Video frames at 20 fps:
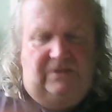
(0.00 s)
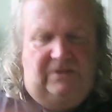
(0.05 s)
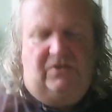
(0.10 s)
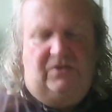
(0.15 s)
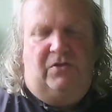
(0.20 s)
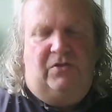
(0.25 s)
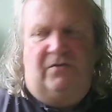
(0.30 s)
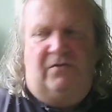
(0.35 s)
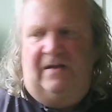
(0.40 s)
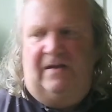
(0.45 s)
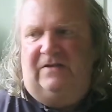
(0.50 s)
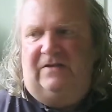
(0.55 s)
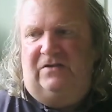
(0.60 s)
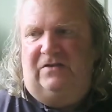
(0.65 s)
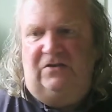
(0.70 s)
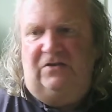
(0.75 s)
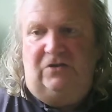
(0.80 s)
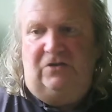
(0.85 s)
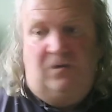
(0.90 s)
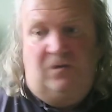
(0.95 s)
add to the
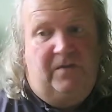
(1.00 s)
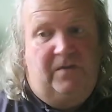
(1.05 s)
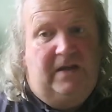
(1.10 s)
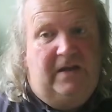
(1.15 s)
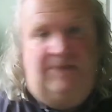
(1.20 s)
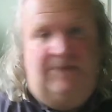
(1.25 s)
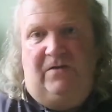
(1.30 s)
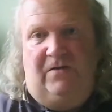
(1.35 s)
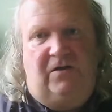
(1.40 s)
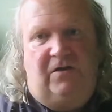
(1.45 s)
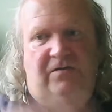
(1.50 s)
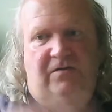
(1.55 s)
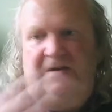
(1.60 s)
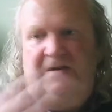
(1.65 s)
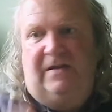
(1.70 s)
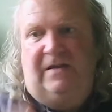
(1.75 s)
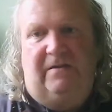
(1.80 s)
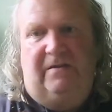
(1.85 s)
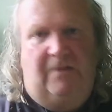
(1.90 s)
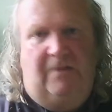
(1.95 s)
threads and stuff, and even
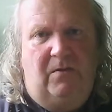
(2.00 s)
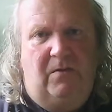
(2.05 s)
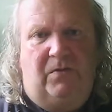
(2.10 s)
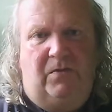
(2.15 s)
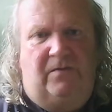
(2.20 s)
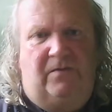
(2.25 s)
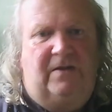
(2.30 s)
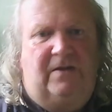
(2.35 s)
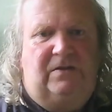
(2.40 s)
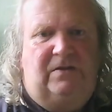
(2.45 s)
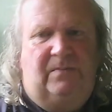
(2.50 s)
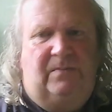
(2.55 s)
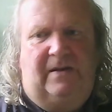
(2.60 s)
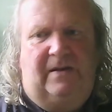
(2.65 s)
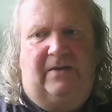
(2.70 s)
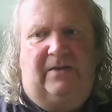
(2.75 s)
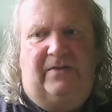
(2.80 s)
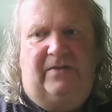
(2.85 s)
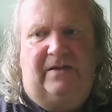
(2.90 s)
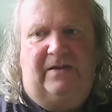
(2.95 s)
create their own threads
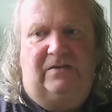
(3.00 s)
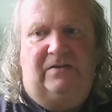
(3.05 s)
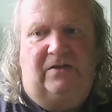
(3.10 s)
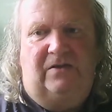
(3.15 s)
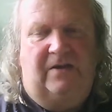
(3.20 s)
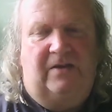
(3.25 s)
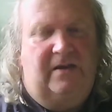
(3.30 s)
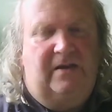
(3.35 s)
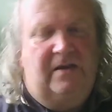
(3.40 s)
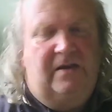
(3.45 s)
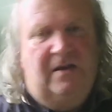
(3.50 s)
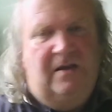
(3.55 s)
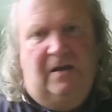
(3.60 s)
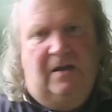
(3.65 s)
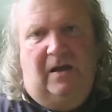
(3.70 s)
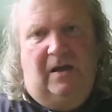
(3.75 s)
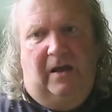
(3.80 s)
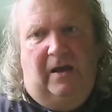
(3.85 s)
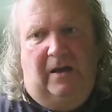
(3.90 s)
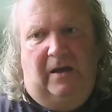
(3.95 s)
about things on it,
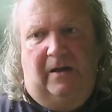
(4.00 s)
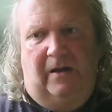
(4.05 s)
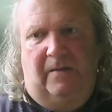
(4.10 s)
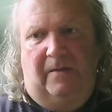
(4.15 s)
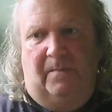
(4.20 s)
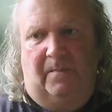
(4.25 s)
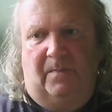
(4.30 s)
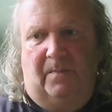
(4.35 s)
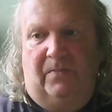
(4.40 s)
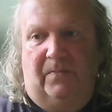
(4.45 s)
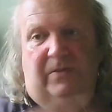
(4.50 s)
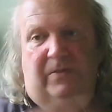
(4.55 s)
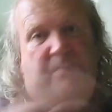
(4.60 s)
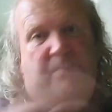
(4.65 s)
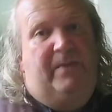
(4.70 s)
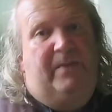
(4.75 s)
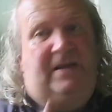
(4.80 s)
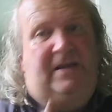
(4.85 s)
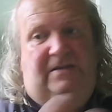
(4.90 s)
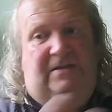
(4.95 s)
um,
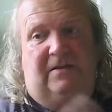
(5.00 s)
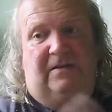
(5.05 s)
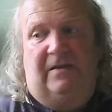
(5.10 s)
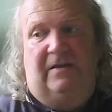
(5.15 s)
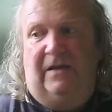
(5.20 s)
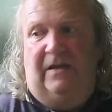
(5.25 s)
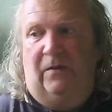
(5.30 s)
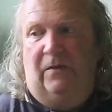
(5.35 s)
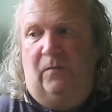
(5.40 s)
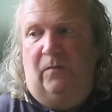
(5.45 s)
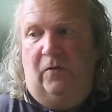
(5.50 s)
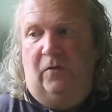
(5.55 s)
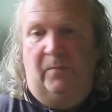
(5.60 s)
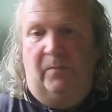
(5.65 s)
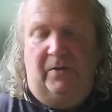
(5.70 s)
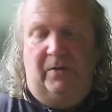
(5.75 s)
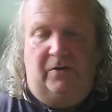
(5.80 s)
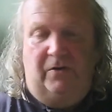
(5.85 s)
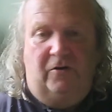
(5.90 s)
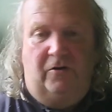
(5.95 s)
the better it
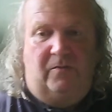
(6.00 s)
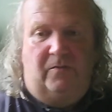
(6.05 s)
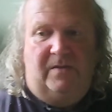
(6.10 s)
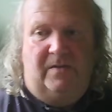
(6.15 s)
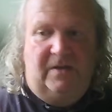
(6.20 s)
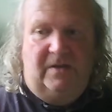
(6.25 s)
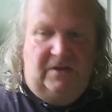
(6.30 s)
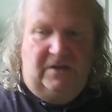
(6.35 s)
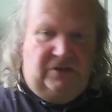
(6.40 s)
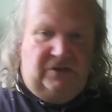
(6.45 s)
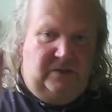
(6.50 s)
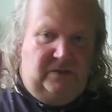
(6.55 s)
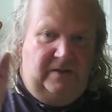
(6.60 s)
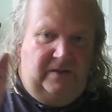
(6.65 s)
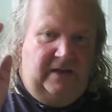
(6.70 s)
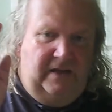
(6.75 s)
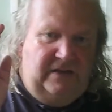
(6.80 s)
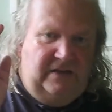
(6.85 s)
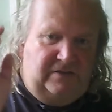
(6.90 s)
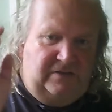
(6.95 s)
will become.
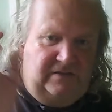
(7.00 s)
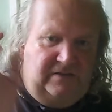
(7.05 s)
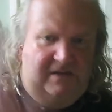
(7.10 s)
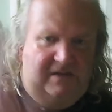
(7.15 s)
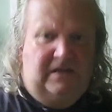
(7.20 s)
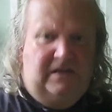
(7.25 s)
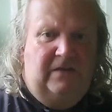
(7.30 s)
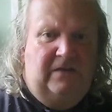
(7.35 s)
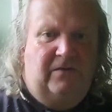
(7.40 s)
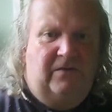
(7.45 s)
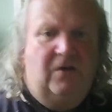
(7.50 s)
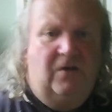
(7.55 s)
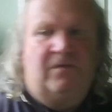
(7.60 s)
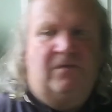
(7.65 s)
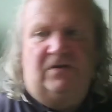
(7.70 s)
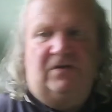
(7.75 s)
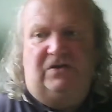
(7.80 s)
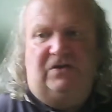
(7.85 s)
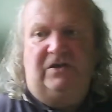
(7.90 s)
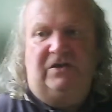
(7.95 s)
So it's kind of
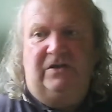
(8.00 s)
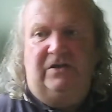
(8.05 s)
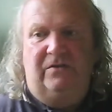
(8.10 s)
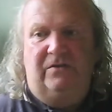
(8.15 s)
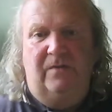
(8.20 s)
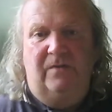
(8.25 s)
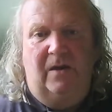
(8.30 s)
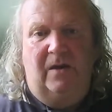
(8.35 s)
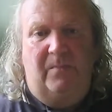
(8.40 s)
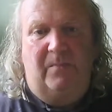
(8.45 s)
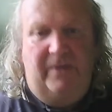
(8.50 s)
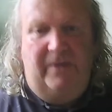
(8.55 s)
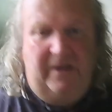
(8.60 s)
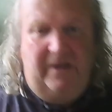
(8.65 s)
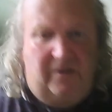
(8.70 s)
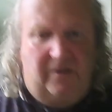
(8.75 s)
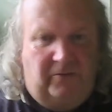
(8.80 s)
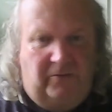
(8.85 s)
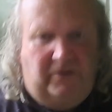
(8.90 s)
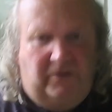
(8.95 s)
over to you a
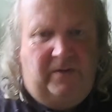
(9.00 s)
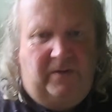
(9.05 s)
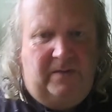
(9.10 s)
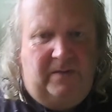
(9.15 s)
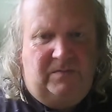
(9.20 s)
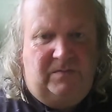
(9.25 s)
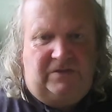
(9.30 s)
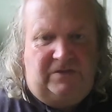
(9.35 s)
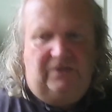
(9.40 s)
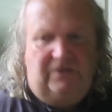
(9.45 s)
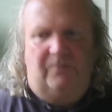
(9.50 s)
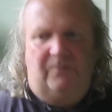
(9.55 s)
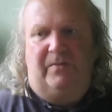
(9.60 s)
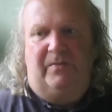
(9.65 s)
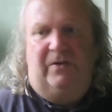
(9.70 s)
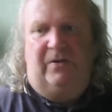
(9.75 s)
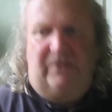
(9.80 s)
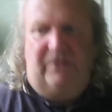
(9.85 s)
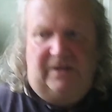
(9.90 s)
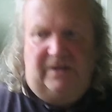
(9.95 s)
bit, although I am still
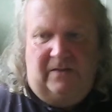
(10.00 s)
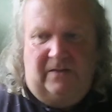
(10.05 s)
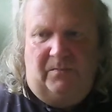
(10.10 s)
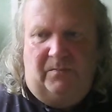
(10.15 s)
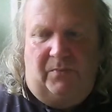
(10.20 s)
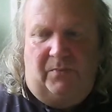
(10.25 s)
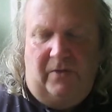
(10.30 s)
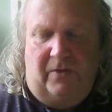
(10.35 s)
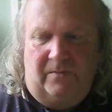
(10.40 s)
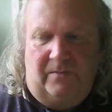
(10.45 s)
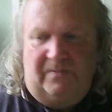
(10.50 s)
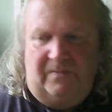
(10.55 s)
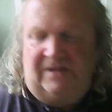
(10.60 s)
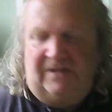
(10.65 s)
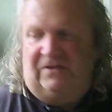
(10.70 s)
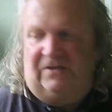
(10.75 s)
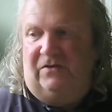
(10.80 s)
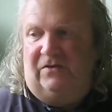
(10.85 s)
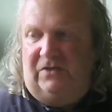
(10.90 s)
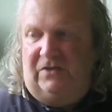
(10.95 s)
building it and putting
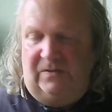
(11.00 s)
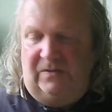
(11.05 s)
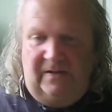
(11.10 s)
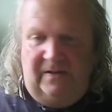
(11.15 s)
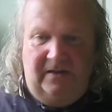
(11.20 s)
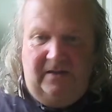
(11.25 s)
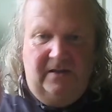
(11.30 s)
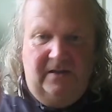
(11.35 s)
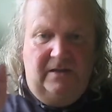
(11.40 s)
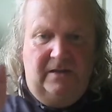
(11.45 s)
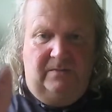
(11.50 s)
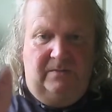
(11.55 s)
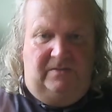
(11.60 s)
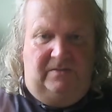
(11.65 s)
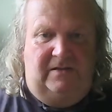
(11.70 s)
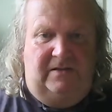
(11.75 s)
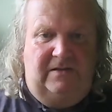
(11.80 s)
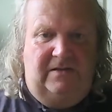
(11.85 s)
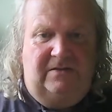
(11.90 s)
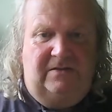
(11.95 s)
bits onto it,
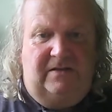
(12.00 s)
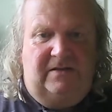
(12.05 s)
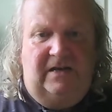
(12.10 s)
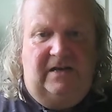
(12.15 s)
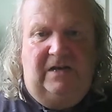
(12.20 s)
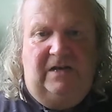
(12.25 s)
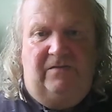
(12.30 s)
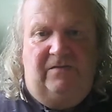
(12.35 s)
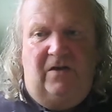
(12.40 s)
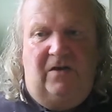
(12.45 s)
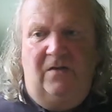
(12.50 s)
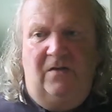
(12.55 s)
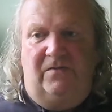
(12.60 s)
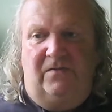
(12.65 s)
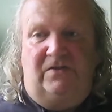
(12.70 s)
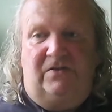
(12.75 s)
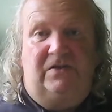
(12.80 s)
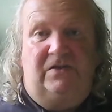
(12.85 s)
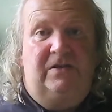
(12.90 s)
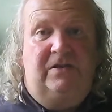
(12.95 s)
but it is kind of
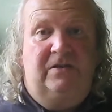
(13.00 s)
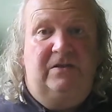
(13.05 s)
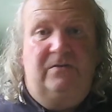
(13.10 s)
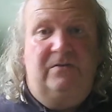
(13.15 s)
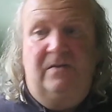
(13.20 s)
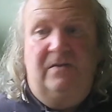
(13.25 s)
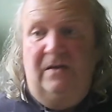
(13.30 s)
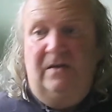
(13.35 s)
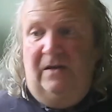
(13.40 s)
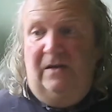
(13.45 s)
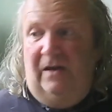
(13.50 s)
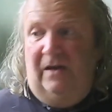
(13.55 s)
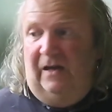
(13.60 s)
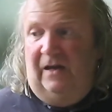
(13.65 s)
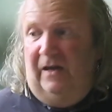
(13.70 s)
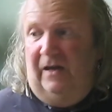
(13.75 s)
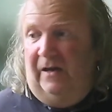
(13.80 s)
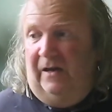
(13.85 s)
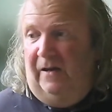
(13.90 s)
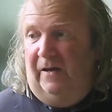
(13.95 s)
over to you.
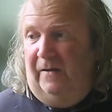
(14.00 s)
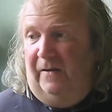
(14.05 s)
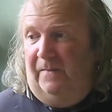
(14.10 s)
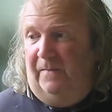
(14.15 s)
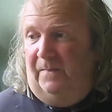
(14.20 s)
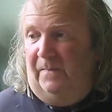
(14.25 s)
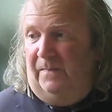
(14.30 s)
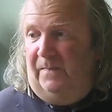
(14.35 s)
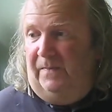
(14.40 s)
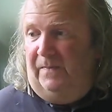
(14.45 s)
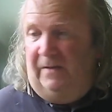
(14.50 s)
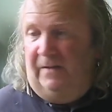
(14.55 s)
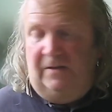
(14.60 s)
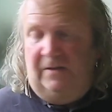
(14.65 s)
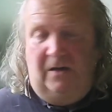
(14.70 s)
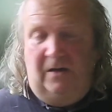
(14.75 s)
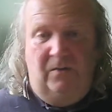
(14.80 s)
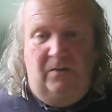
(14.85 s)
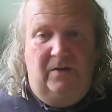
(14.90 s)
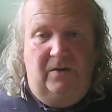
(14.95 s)
Um,
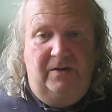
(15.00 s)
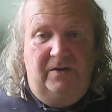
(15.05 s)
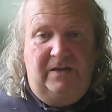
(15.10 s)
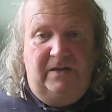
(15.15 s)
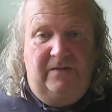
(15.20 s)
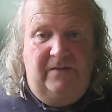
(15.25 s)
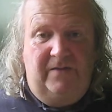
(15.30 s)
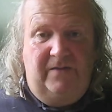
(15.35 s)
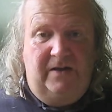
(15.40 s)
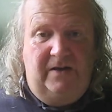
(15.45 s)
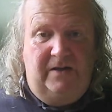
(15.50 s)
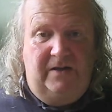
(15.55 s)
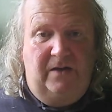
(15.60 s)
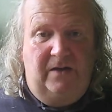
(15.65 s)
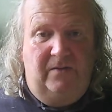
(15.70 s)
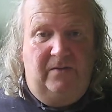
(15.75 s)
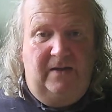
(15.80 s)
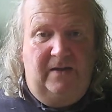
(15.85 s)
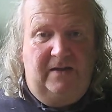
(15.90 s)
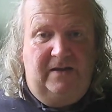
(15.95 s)
go and give it a
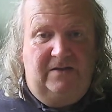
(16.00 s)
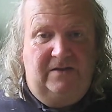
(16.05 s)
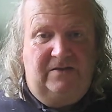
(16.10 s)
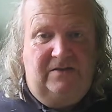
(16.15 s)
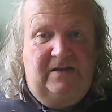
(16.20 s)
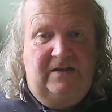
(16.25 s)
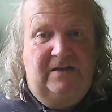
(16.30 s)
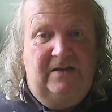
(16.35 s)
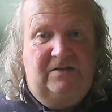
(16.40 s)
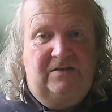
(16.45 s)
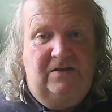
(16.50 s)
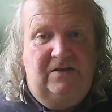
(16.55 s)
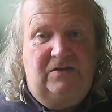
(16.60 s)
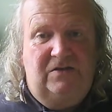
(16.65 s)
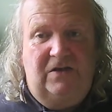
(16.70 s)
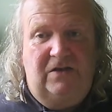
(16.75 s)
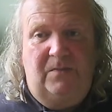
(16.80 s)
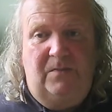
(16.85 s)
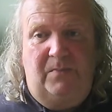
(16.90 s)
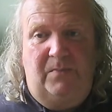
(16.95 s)
go. Like I say, it's
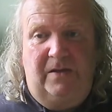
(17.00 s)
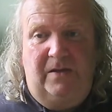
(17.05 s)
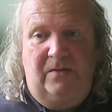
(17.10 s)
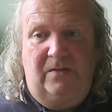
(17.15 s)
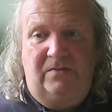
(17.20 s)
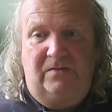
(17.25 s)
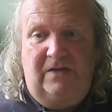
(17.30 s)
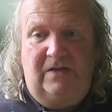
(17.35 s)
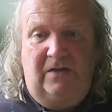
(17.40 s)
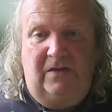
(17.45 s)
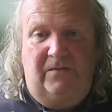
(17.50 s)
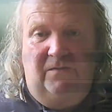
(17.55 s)
at G P O